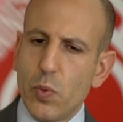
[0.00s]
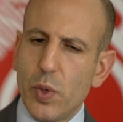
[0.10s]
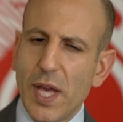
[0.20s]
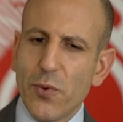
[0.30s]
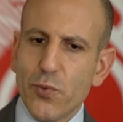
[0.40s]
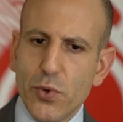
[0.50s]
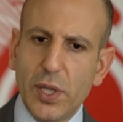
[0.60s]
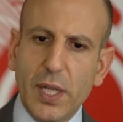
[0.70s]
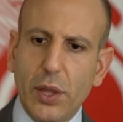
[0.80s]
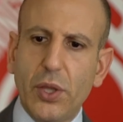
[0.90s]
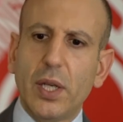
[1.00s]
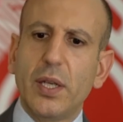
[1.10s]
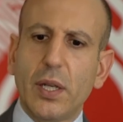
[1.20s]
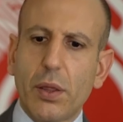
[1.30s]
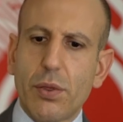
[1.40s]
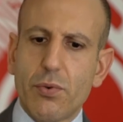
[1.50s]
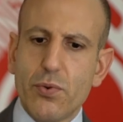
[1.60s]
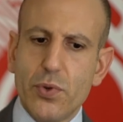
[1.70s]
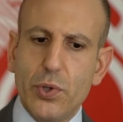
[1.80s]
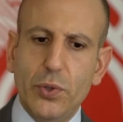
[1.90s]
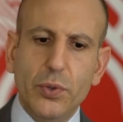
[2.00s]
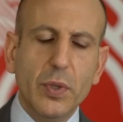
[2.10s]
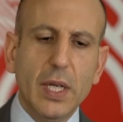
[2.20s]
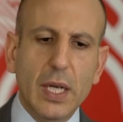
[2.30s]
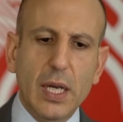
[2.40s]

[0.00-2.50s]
without really thinking through